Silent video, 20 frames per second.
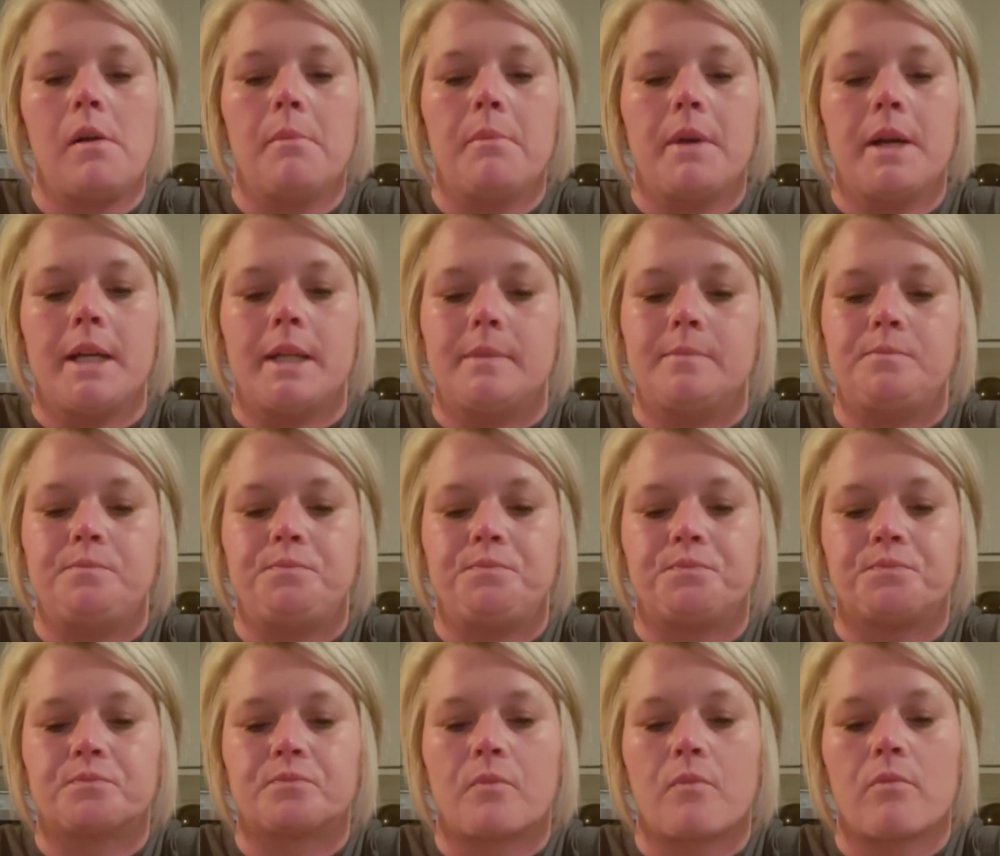But
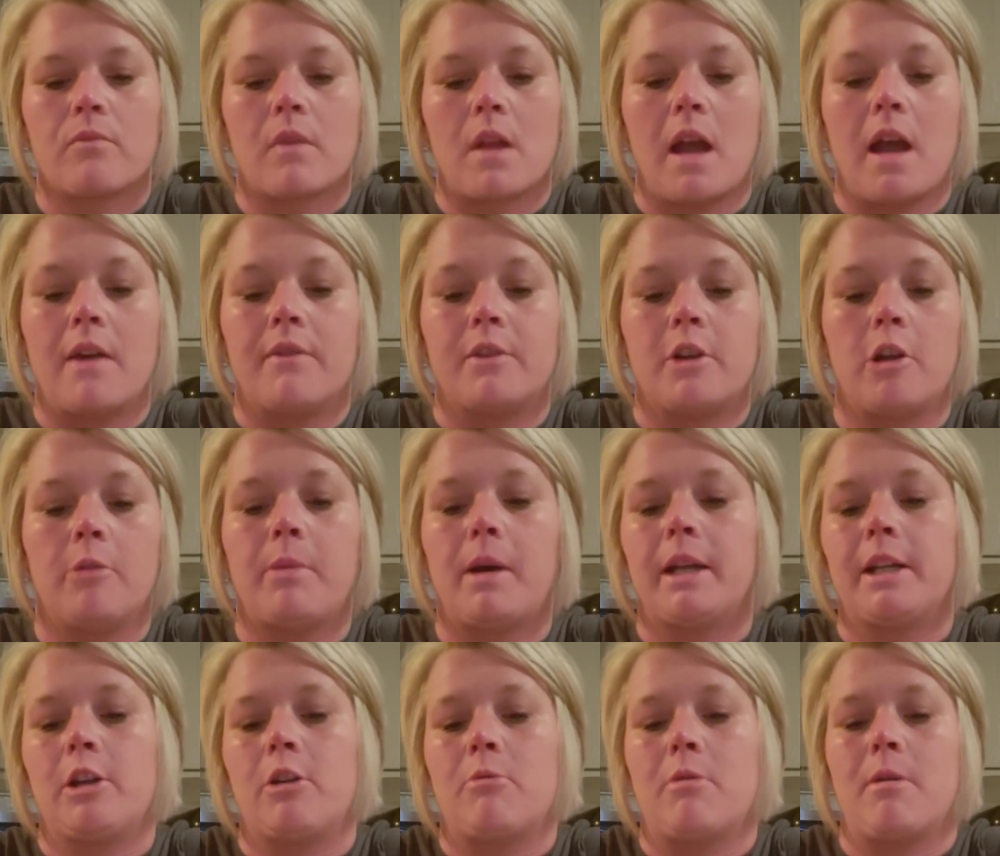I have
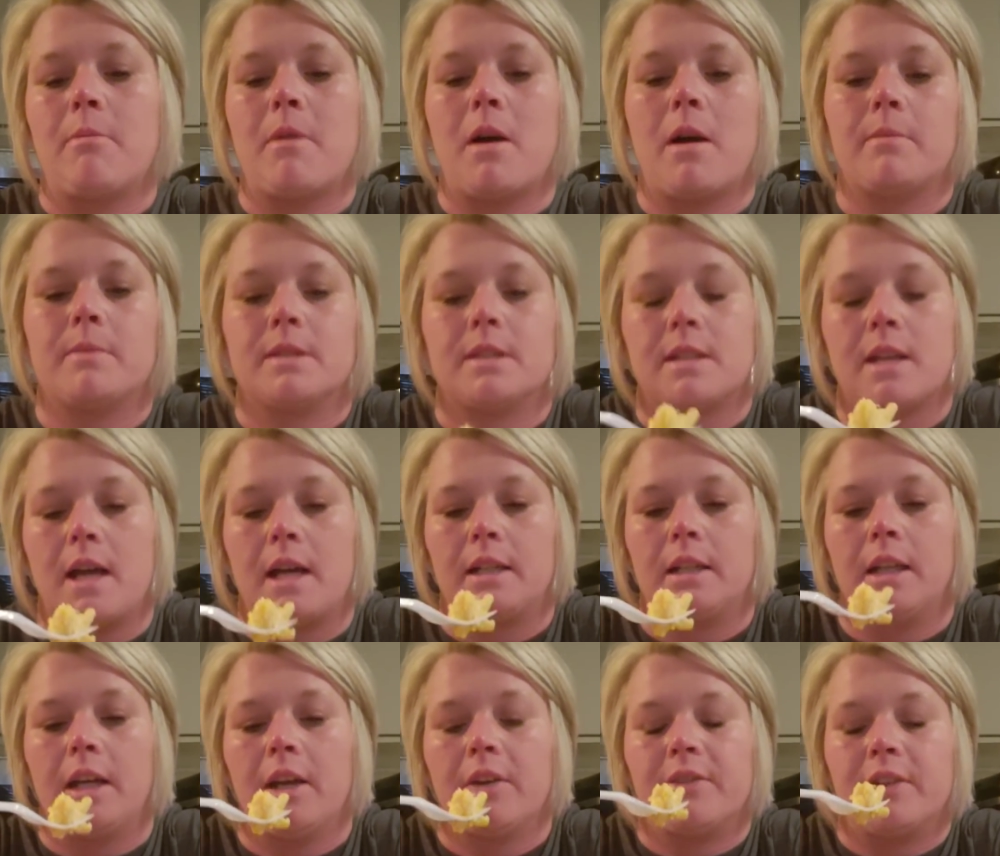nobody on my mama's side
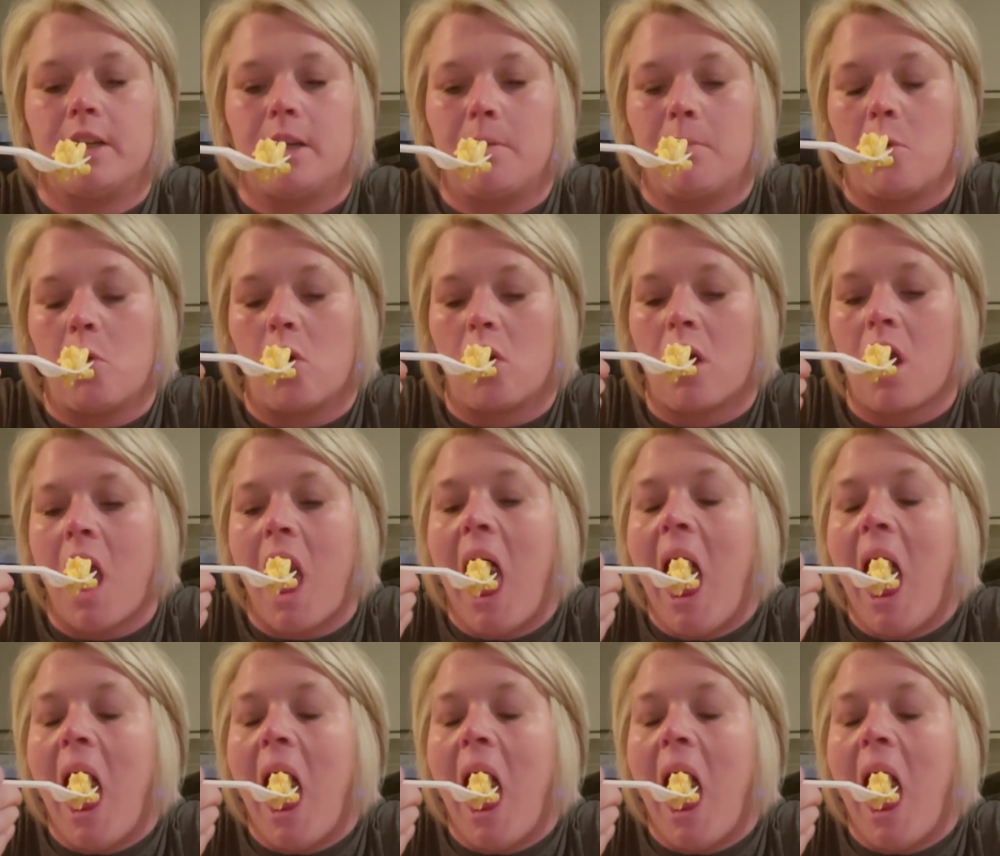left anymore.